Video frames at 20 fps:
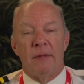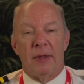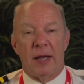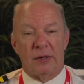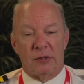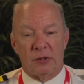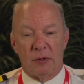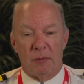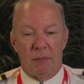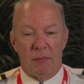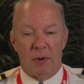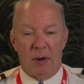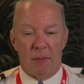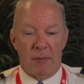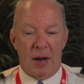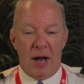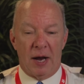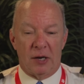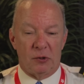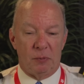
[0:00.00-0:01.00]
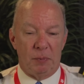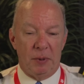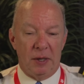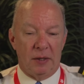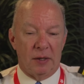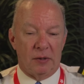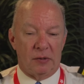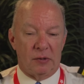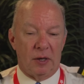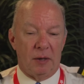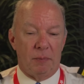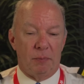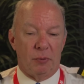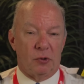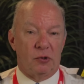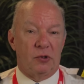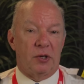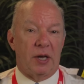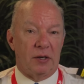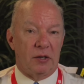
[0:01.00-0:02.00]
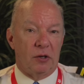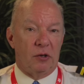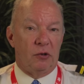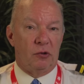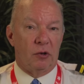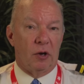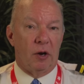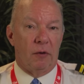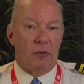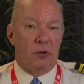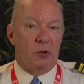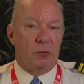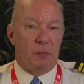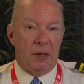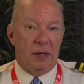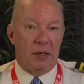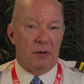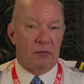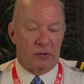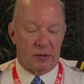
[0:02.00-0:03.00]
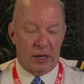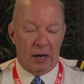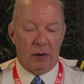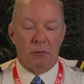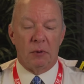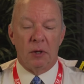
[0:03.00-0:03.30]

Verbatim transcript: That's a, a Mach speed that's a percentage of the speed of sound.